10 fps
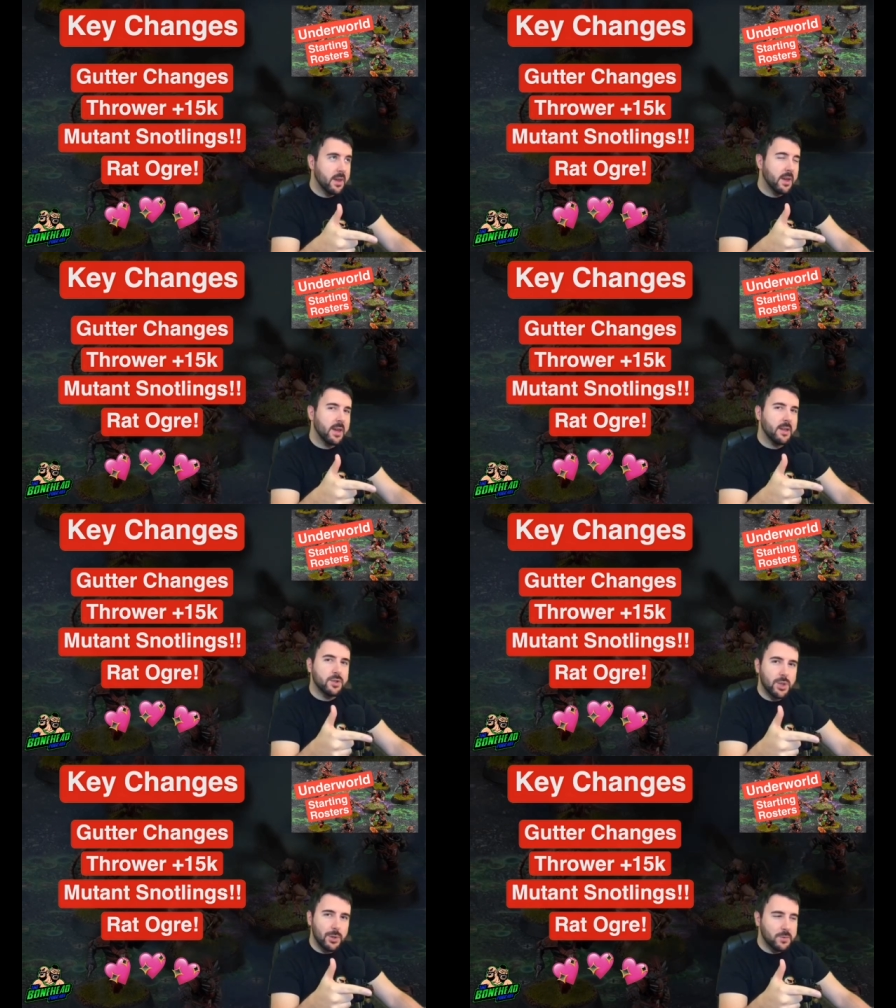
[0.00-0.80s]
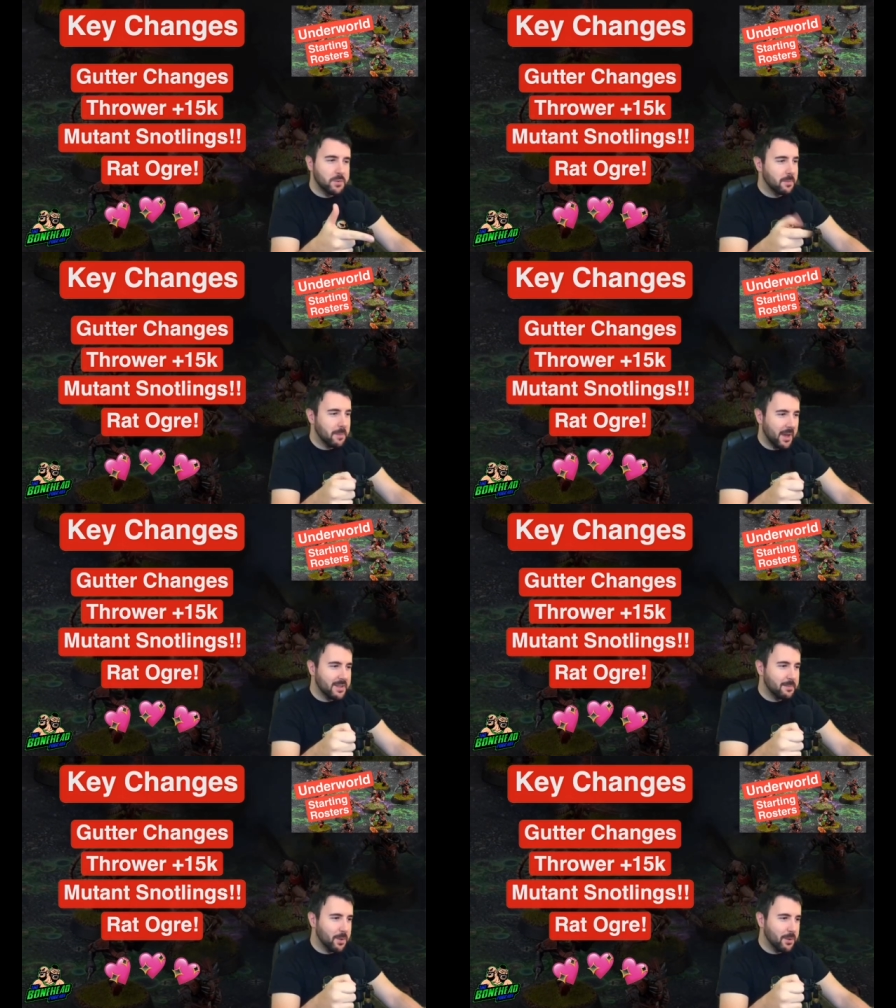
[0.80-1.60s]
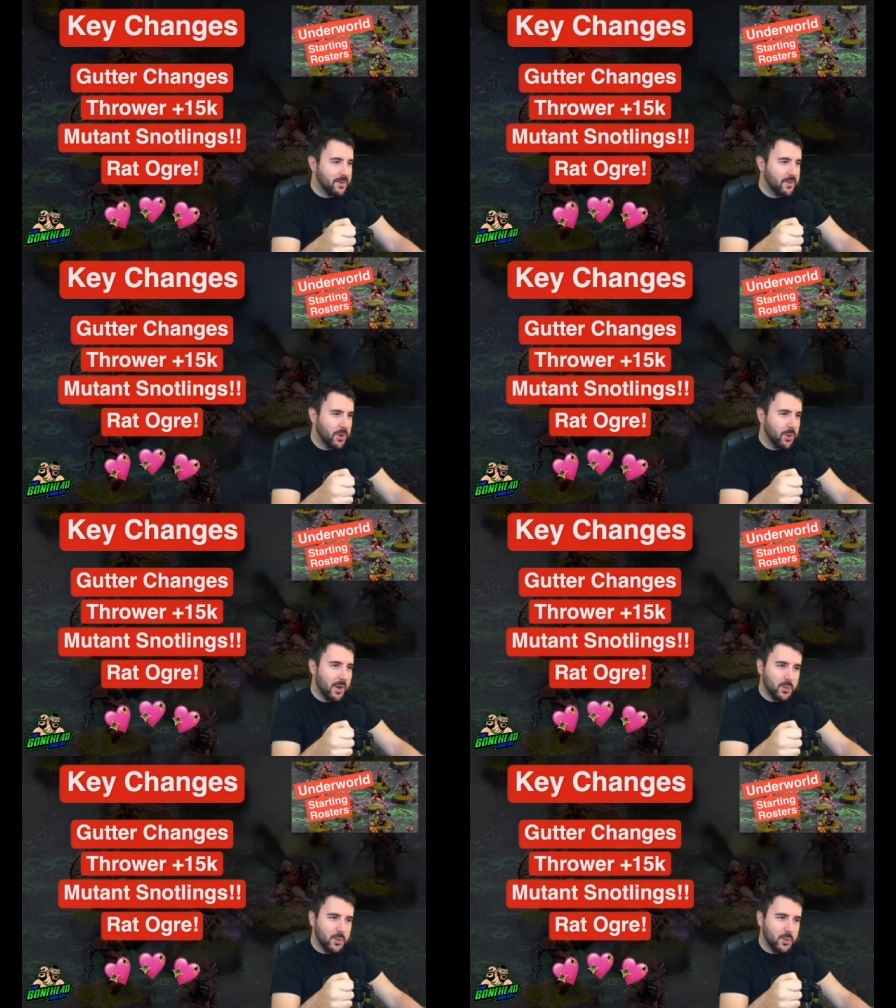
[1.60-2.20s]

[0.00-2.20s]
inducement-based builds for you as